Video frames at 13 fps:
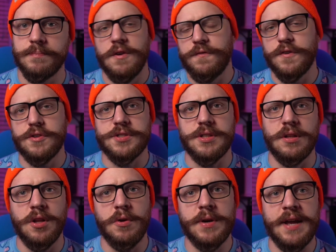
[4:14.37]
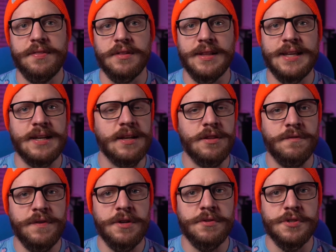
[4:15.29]
First, locate the link in the
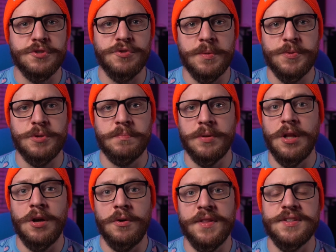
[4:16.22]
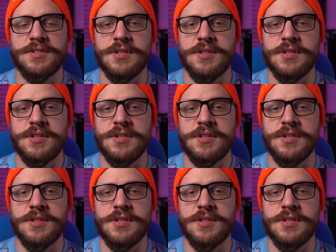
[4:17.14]
video description below that